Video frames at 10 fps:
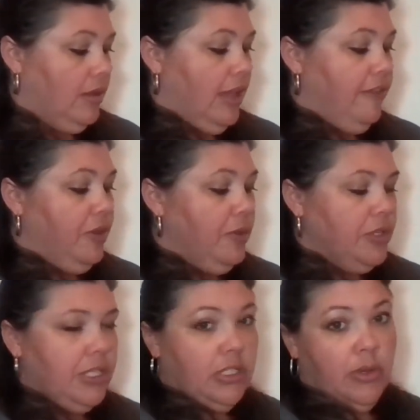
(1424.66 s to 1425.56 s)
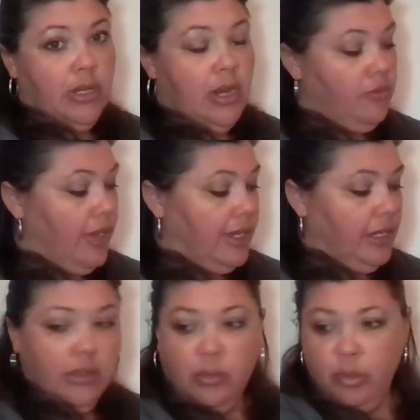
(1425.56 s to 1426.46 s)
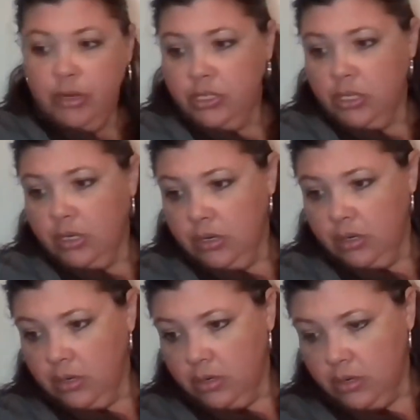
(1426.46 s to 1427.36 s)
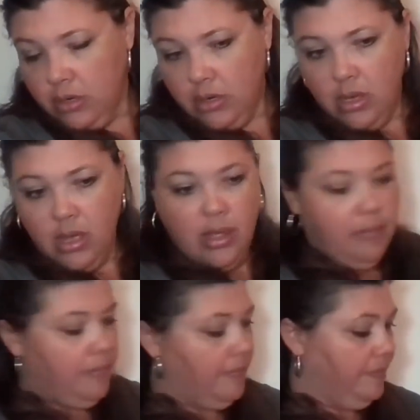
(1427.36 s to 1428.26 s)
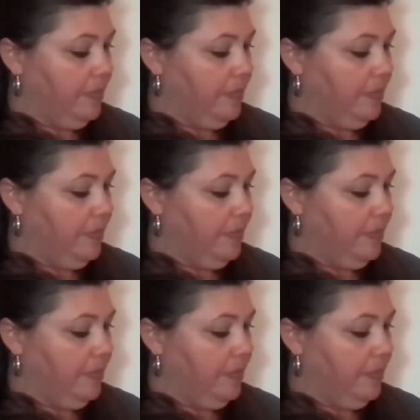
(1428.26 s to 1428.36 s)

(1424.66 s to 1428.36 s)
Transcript: if you were just doing it on regular printer um,